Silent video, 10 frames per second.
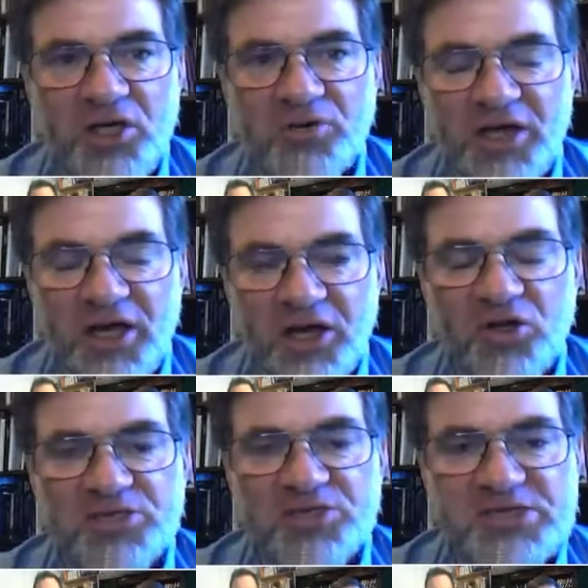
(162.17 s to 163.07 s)
You would,
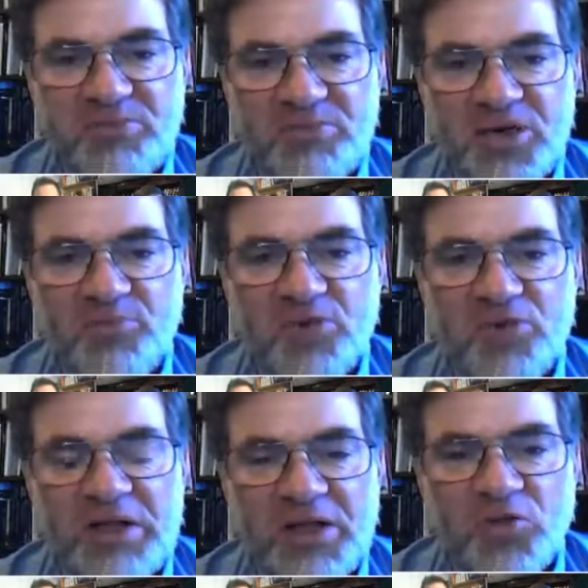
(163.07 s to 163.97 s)
you would see
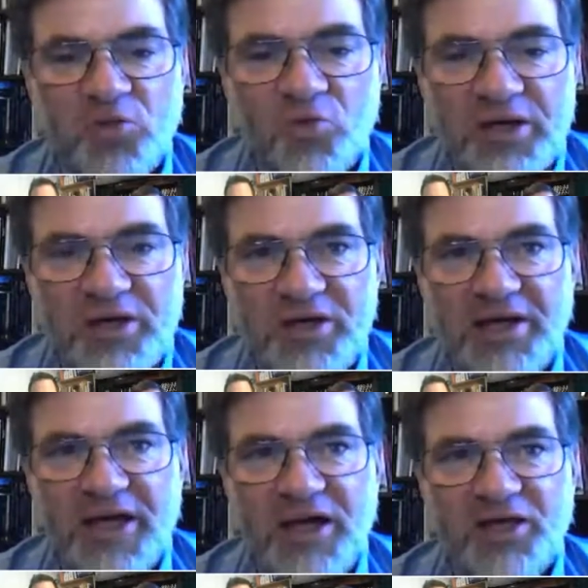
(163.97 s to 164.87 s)
people
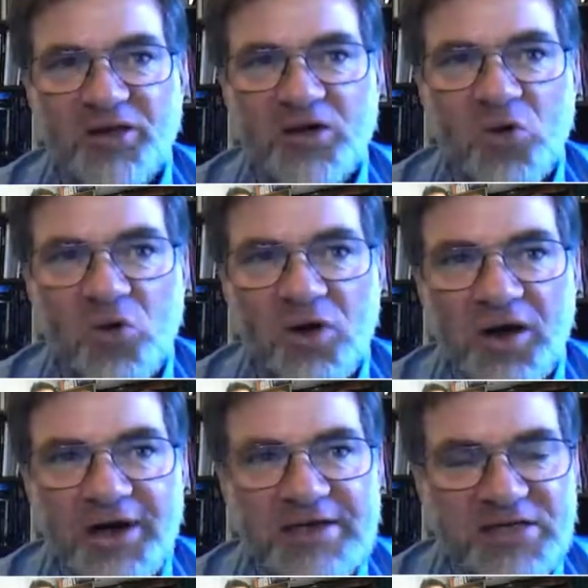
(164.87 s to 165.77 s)
really getting the
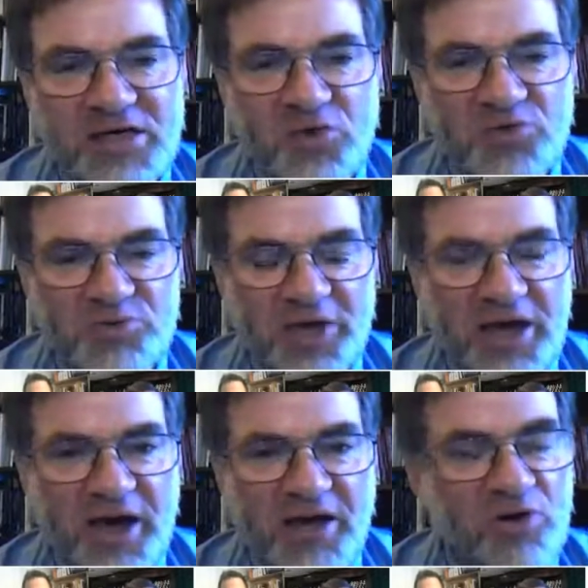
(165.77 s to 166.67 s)
core idea that was
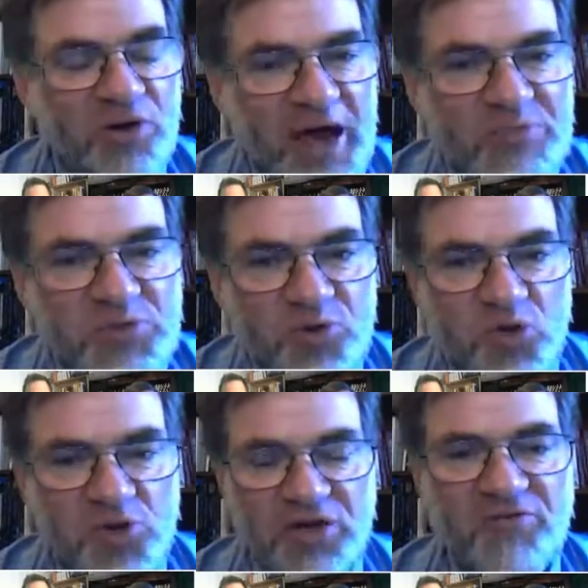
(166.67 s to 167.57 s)
behind perhaps
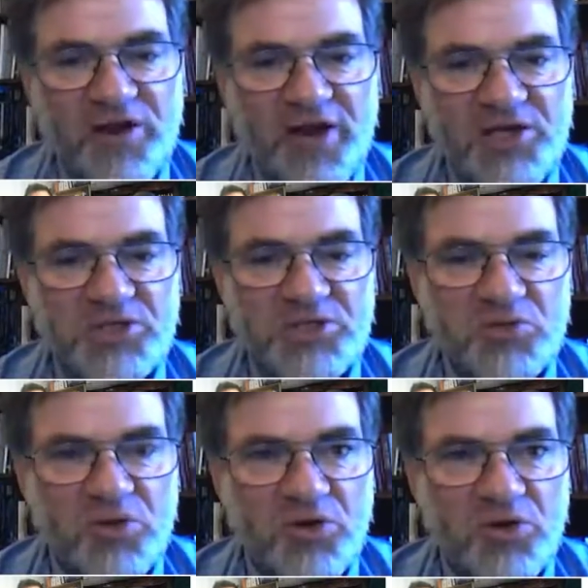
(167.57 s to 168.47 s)
poorly
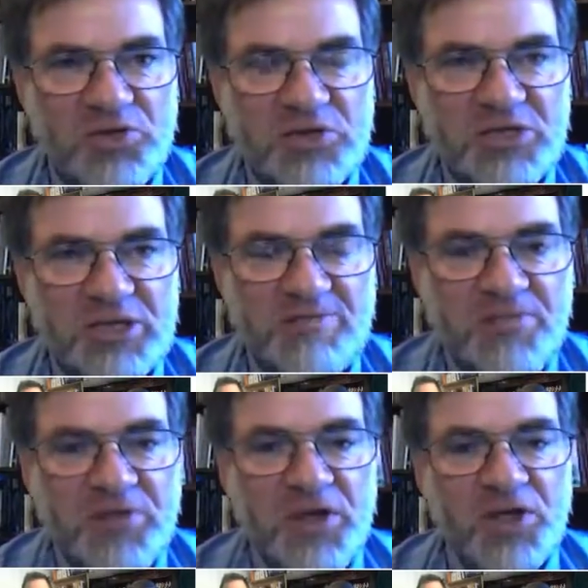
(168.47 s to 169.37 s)
phrased words.
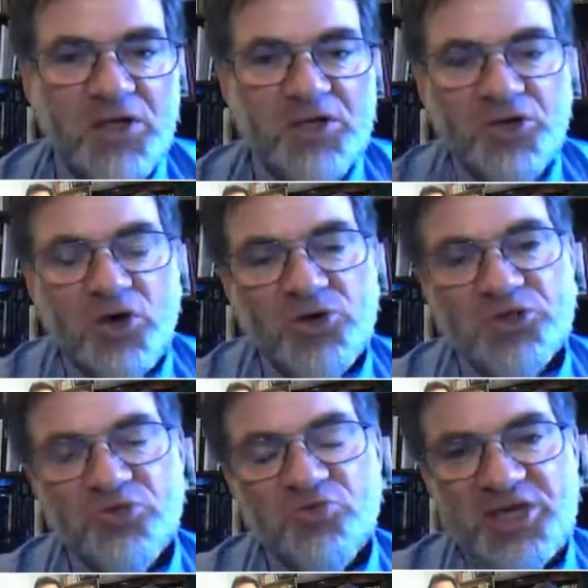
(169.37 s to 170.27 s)

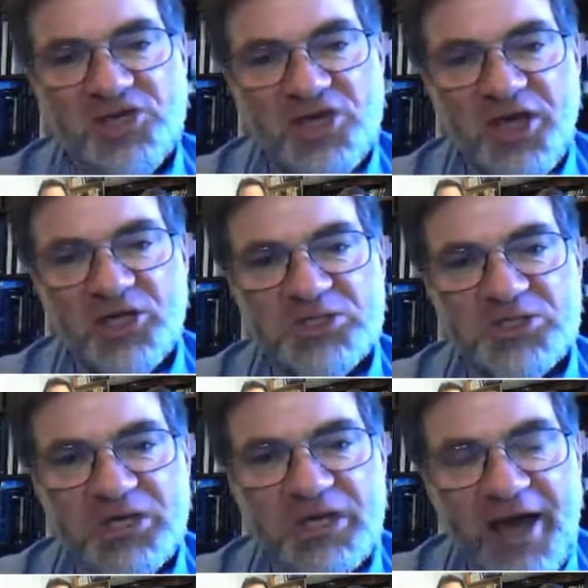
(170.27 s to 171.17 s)
Those three
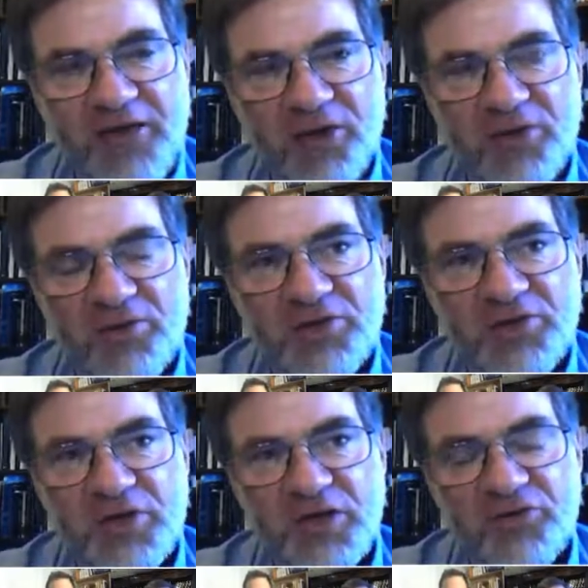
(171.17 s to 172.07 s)
things together,
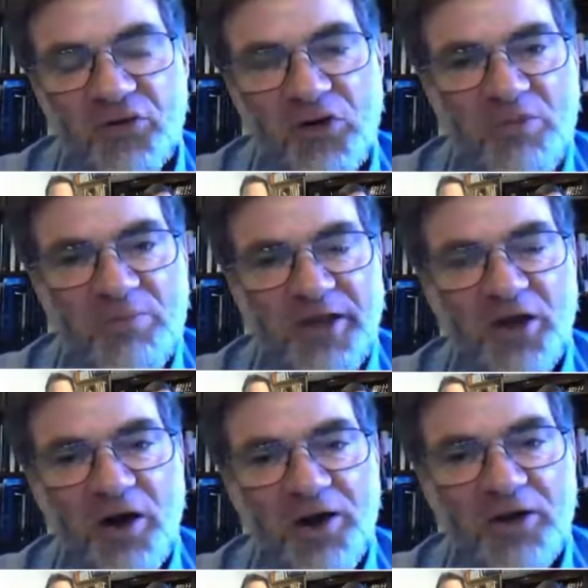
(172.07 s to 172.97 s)
if they're all
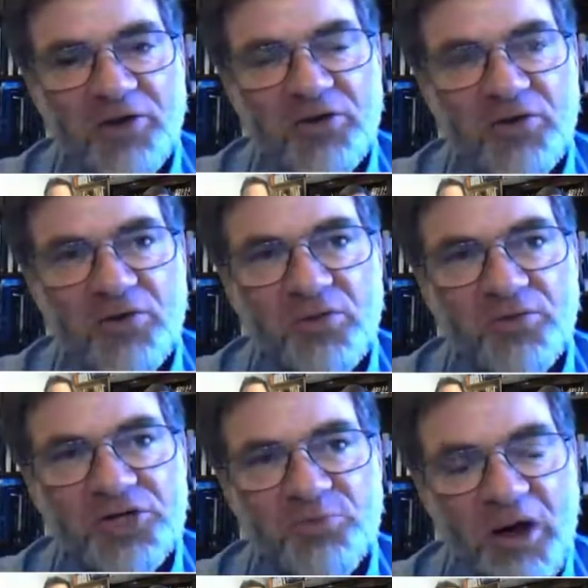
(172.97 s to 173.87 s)
being honored,
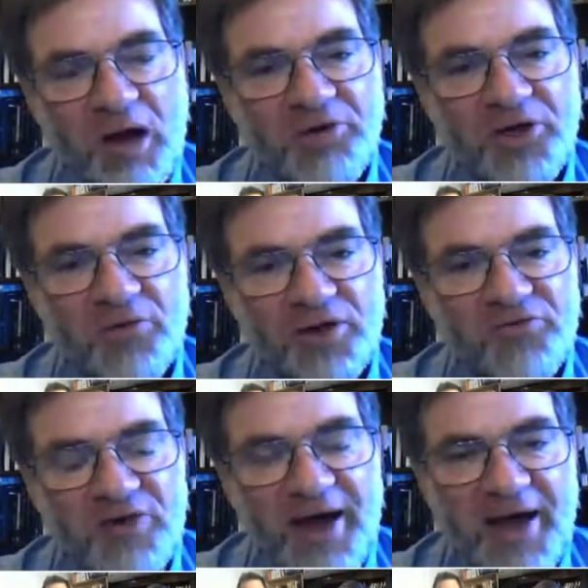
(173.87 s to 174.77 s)
what you're probably going
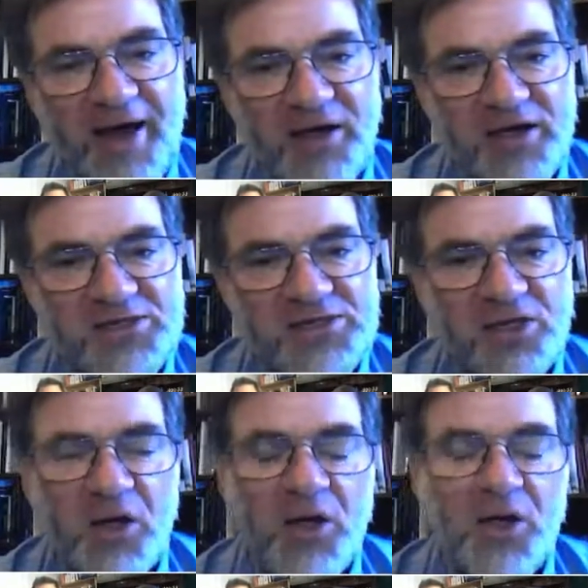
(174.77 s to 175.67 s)
to find is
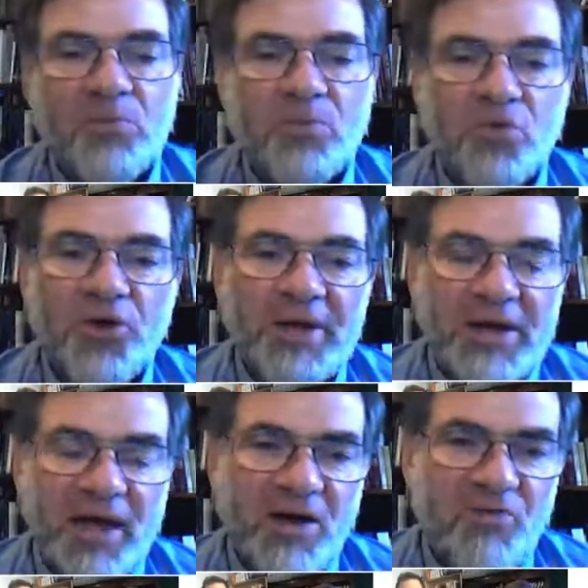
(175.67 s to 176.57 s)
that more
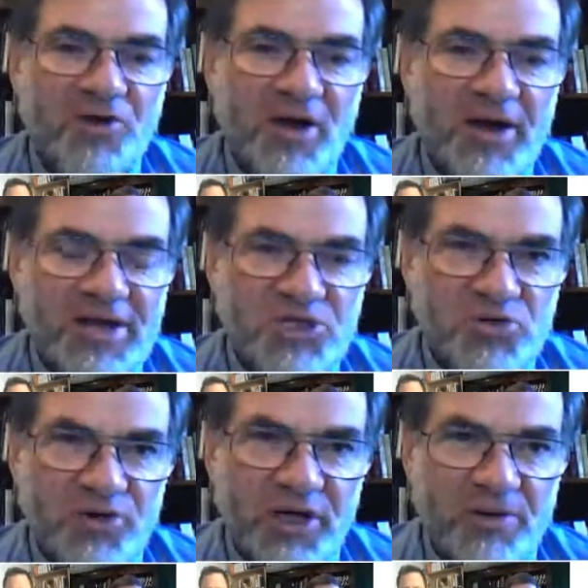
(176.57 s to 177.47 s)
in line with our
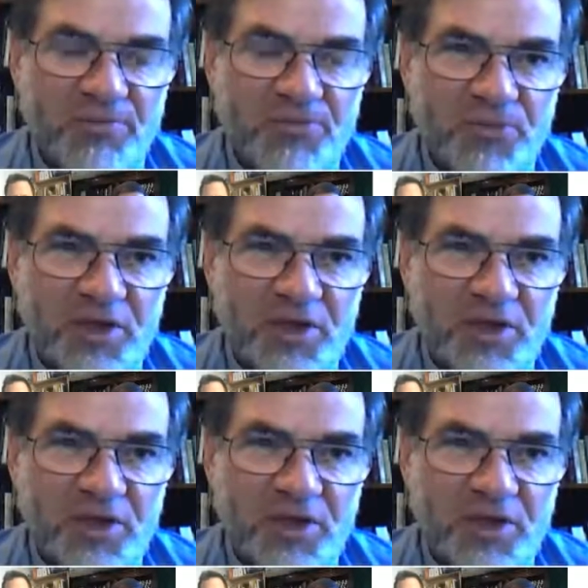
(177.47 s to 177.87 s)
history